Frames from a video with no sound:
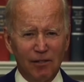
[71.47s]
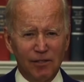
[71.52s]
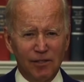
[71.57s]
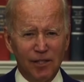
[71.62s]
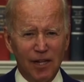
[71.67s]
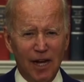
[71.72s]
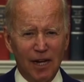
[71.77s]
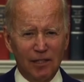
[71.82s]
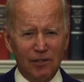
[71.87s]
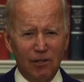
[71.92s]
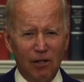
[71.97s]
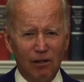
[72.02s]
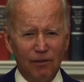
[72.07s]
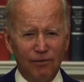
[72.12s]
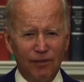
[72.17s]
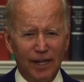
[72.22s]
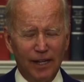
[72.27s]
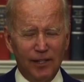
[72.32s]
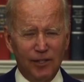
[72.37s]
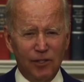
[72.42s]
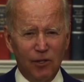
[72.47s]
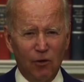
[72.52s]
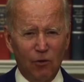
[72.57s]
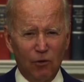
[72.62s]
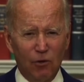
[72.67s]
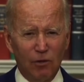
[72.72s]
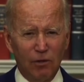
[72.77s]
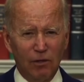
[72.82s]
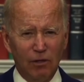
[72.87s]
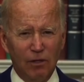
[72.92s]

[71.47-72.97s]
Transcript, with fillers: knocked off that total.